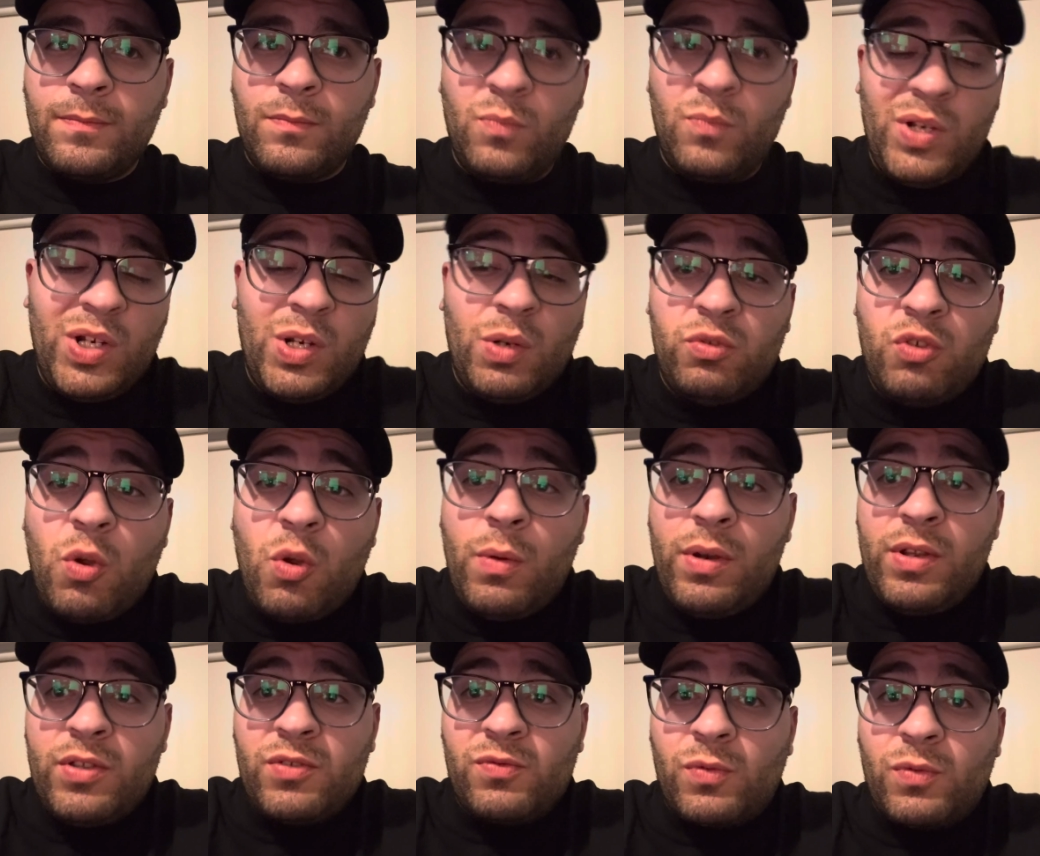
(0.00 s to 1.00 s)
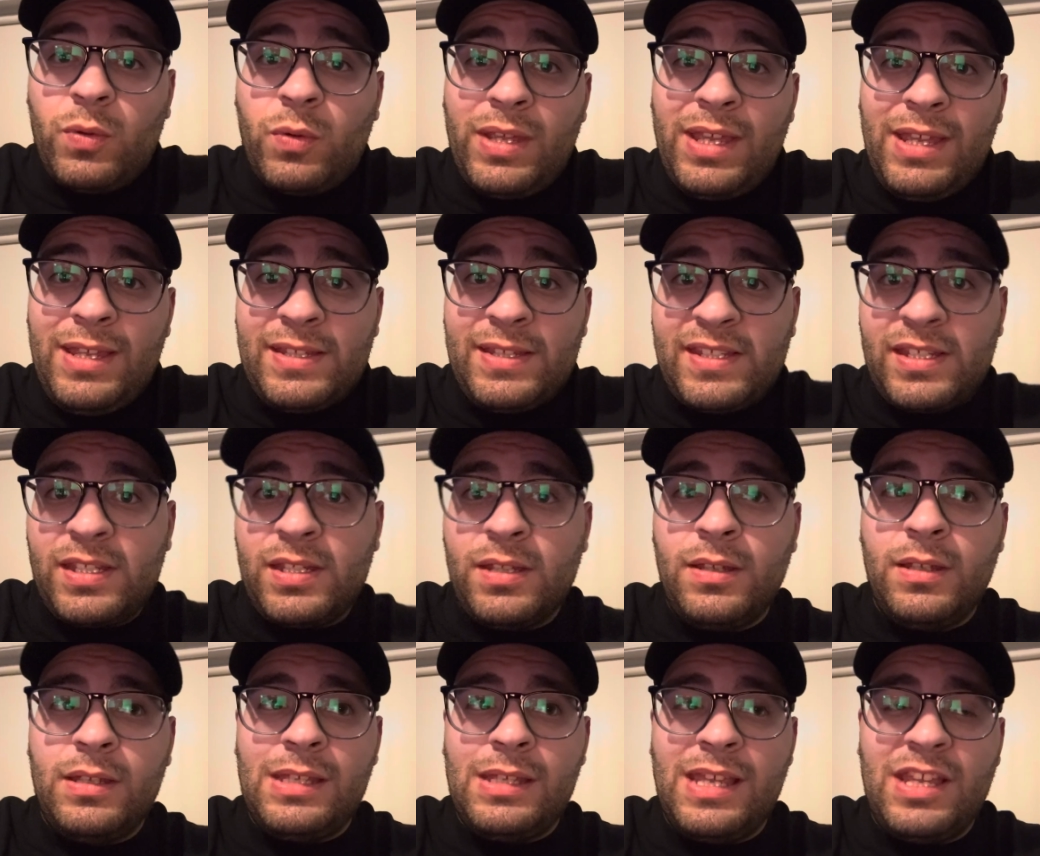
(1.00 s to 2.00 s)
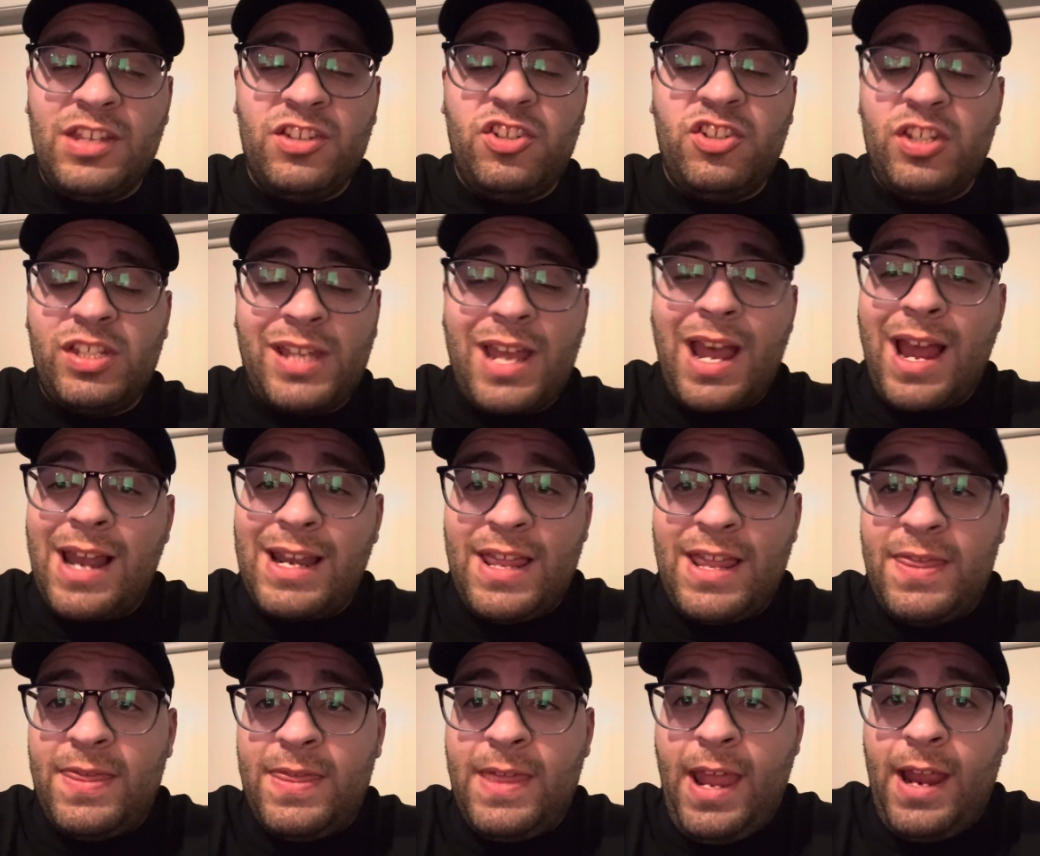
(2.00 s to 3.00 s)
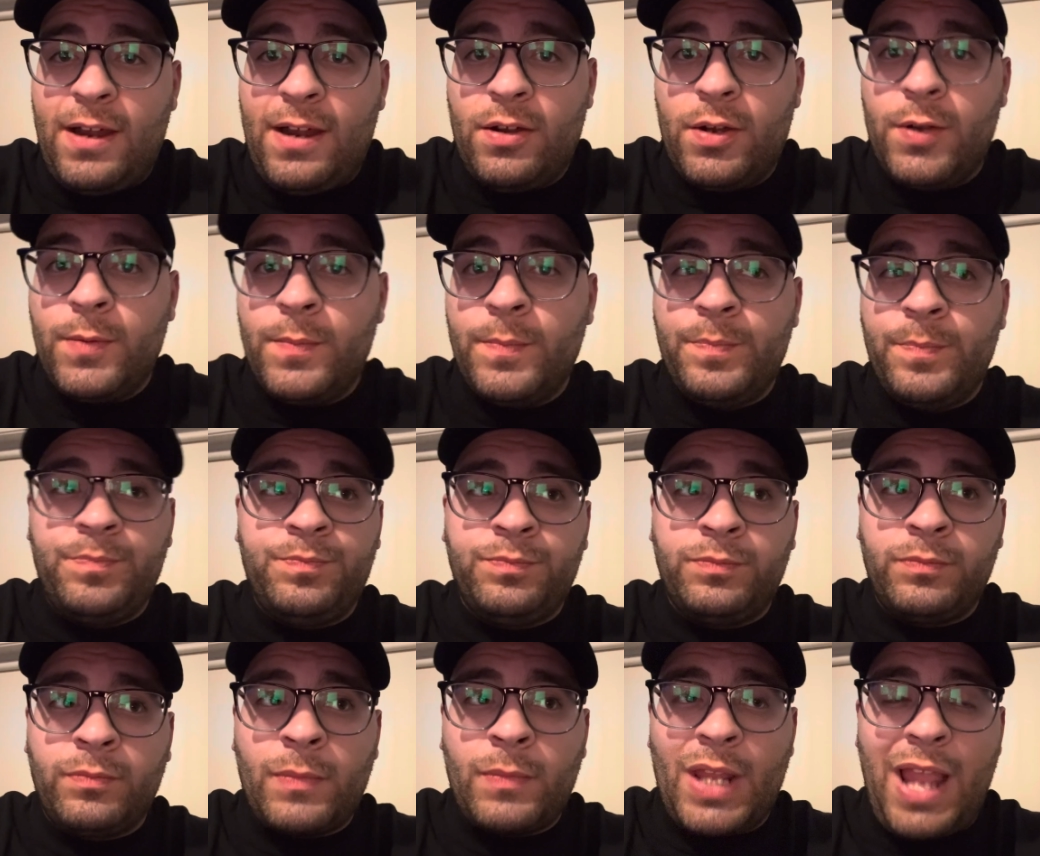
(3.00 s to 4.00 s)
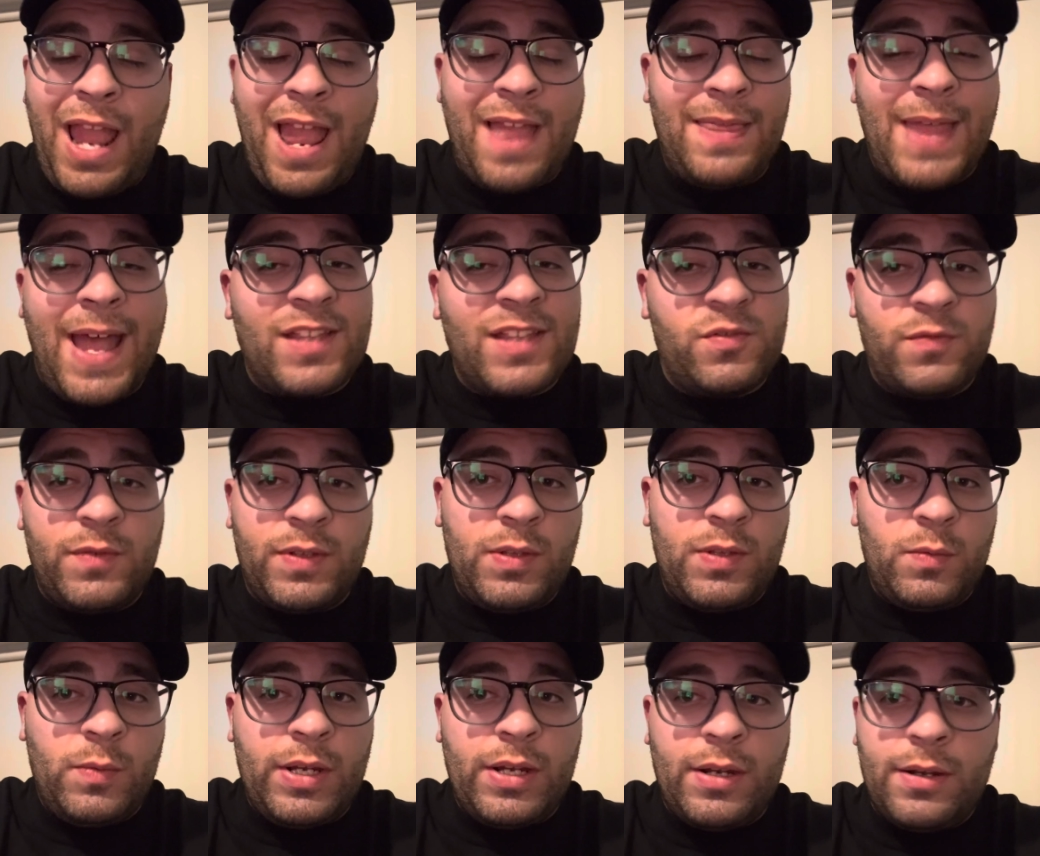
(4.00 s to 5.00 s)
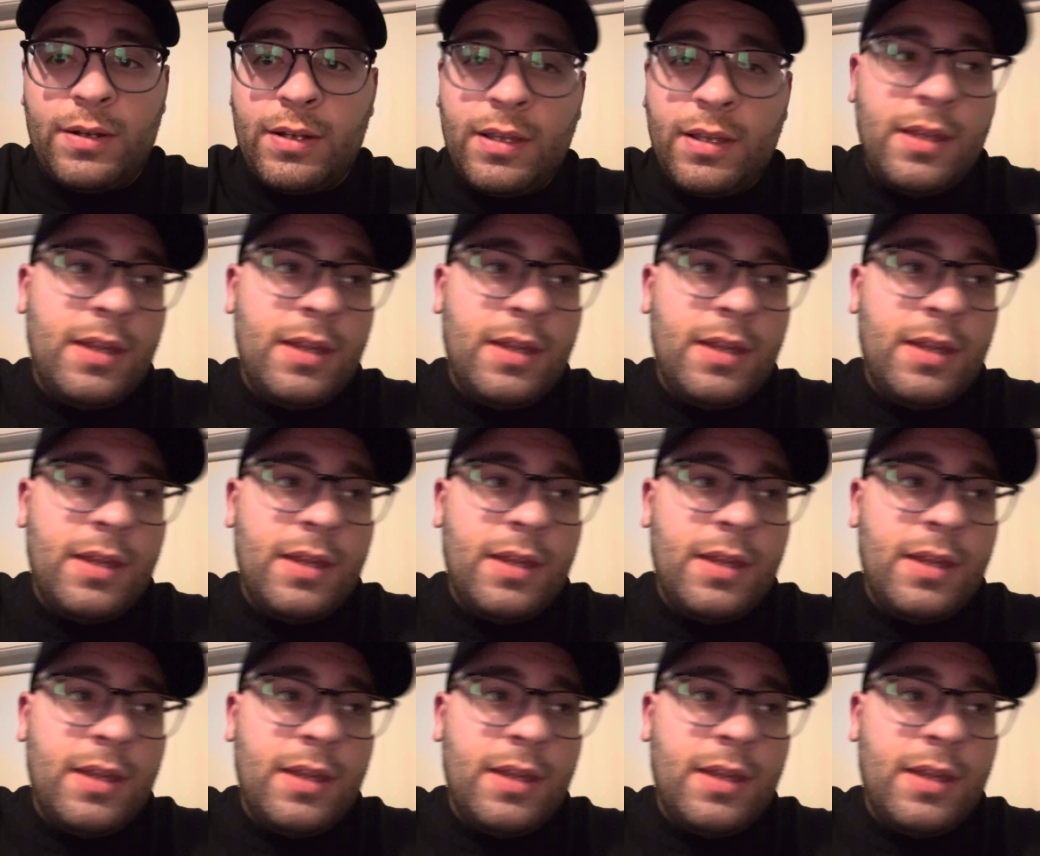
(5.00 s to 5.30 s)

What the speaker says: We don't know what his role is. He's just kind of there. And that's really weird.